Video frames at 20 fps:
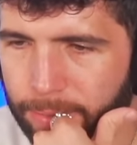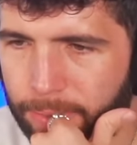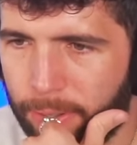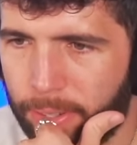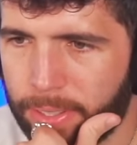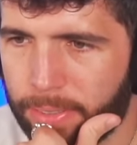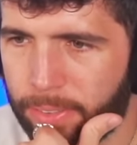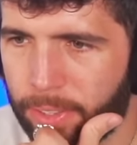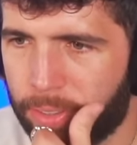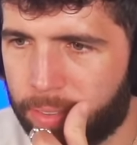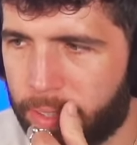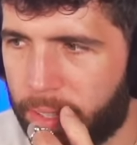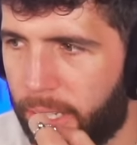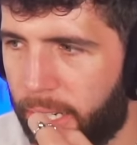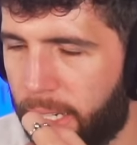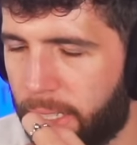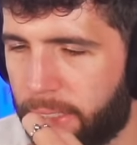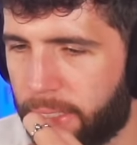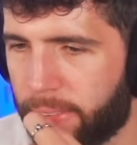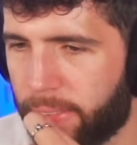some photos of Northern
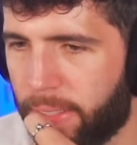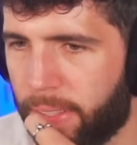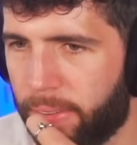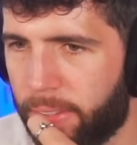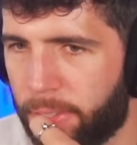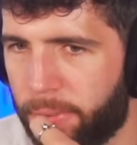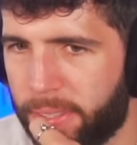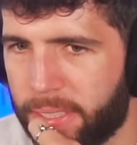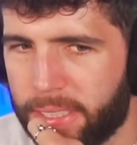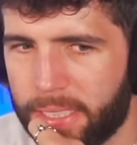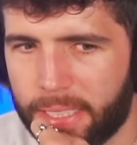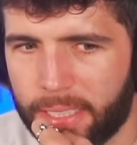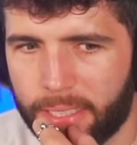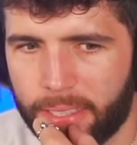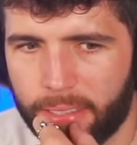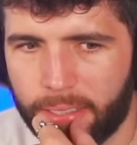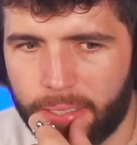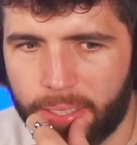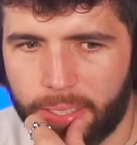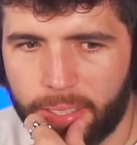Lights as well, which would be sick.
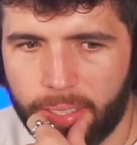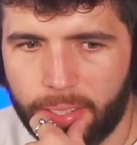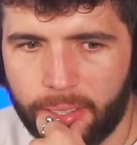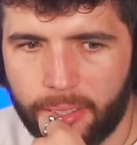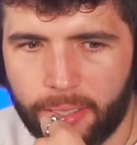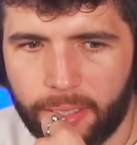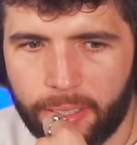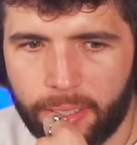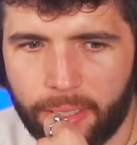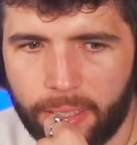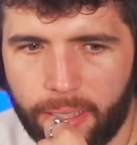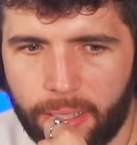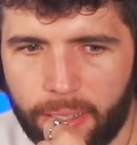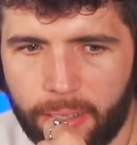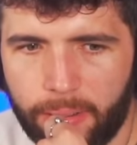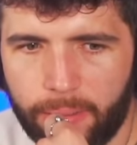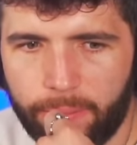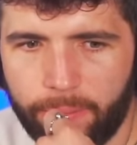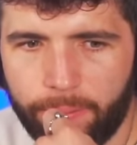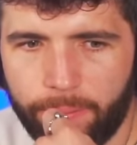
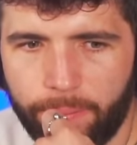Got